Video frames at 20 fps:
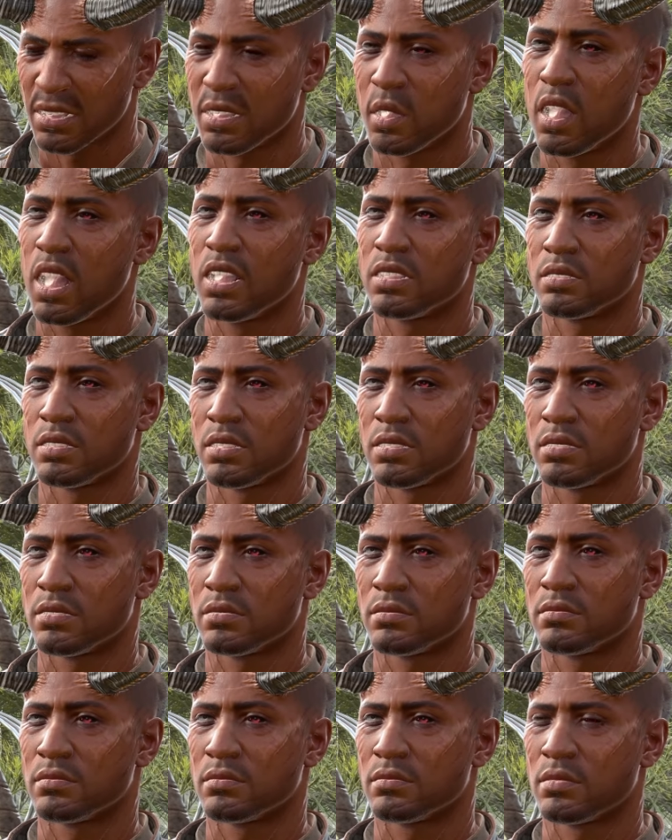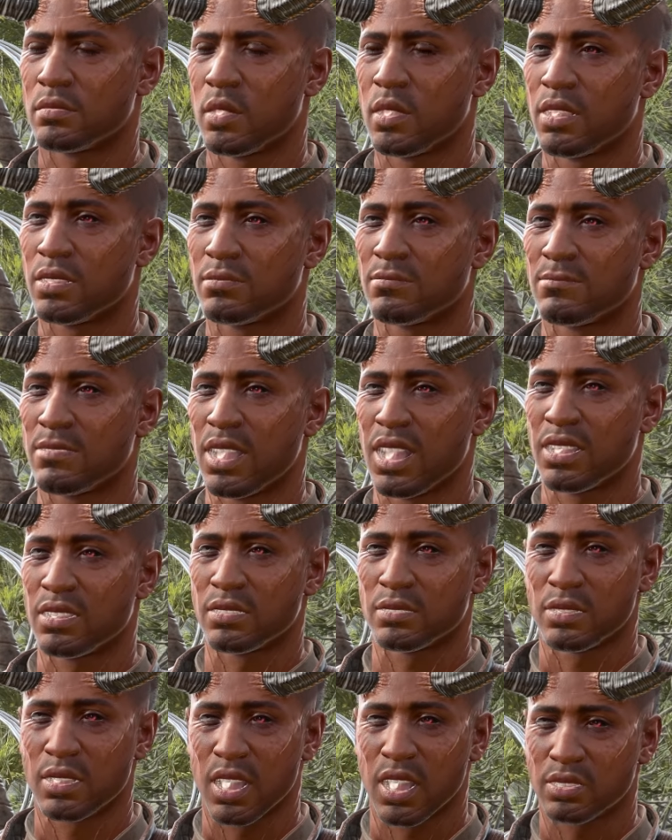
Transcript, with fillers: I wonder, what makes